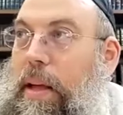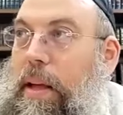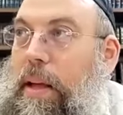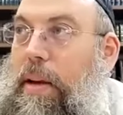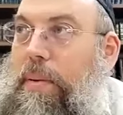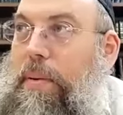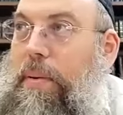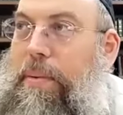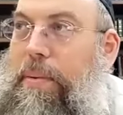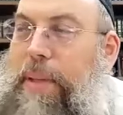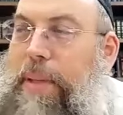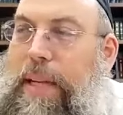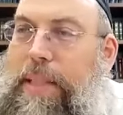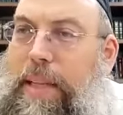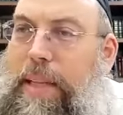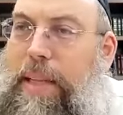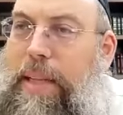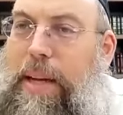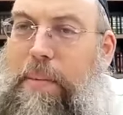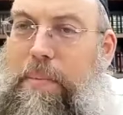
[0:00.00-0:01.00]
Oh, that's
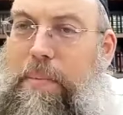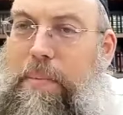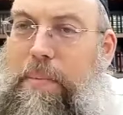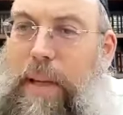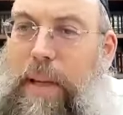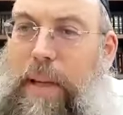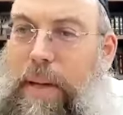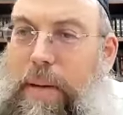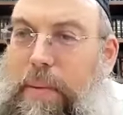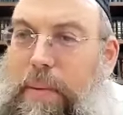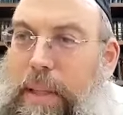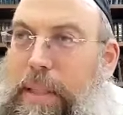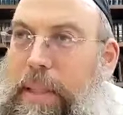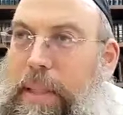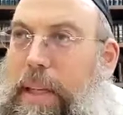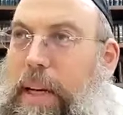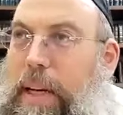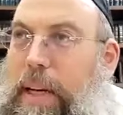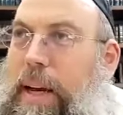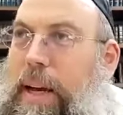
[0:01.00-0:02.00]
a complicated
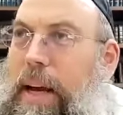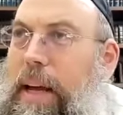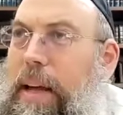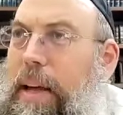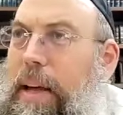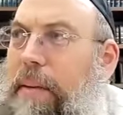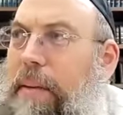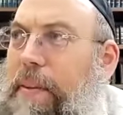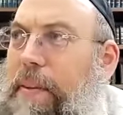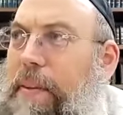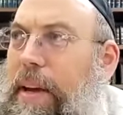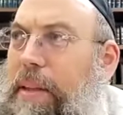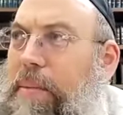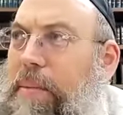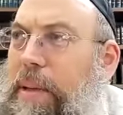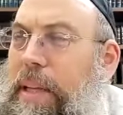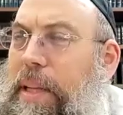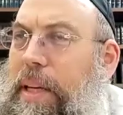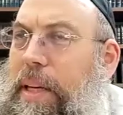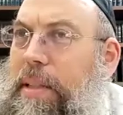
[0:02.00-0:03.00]
question. I, I, I forget
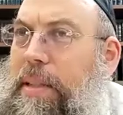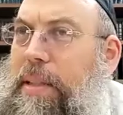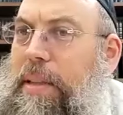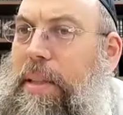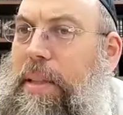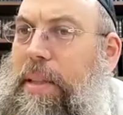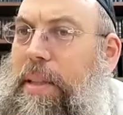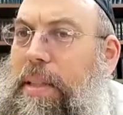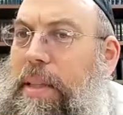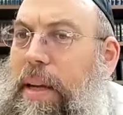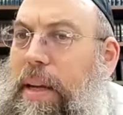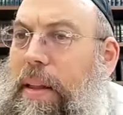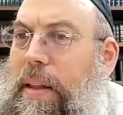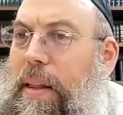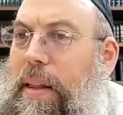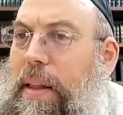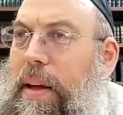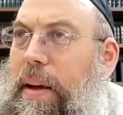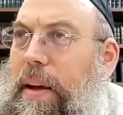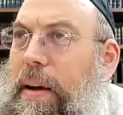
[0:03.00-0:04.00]
what the answer is.
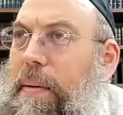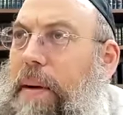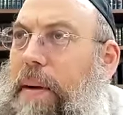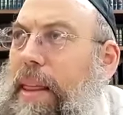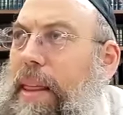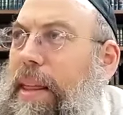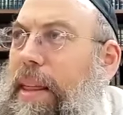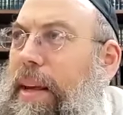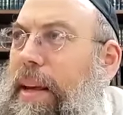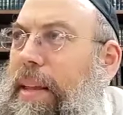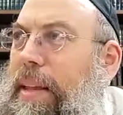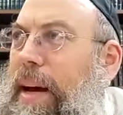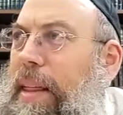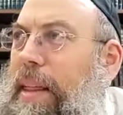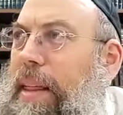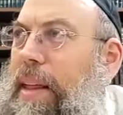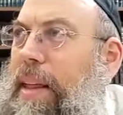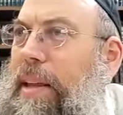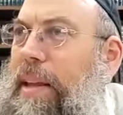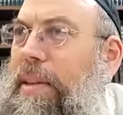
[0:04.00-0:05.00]
Uh, I think I
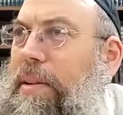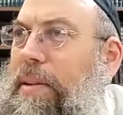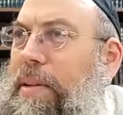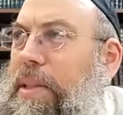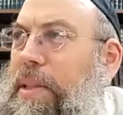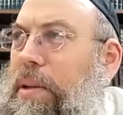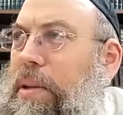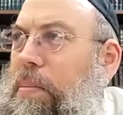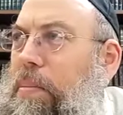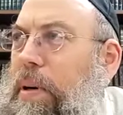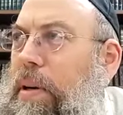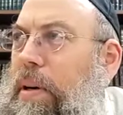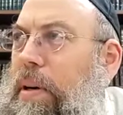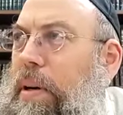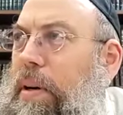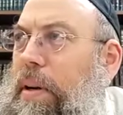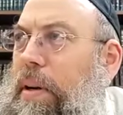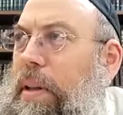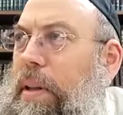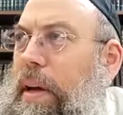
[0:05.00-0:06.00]
think there is no
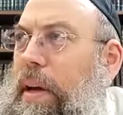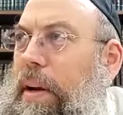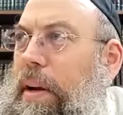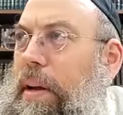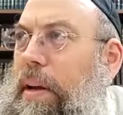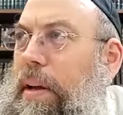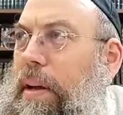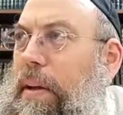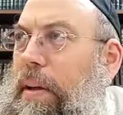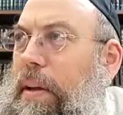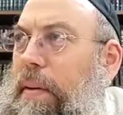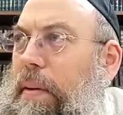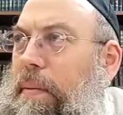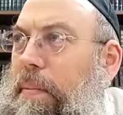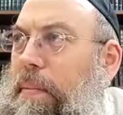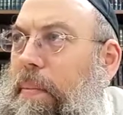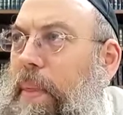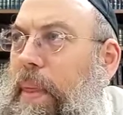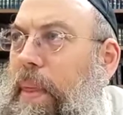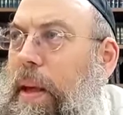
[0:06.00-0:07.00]
Bihar then.
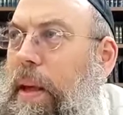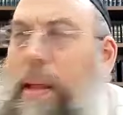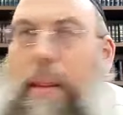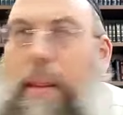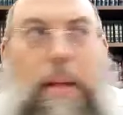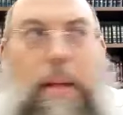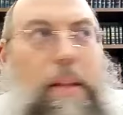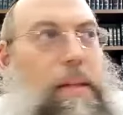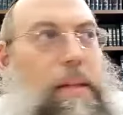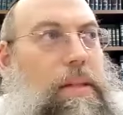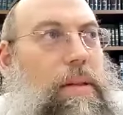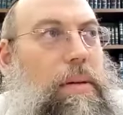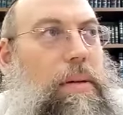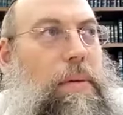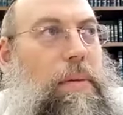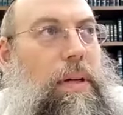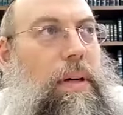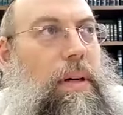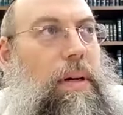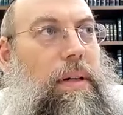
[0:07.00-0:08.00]
I think there's no
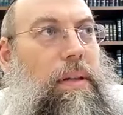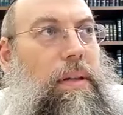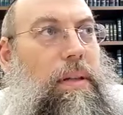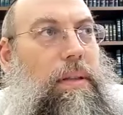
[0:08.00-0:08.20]
Bihar.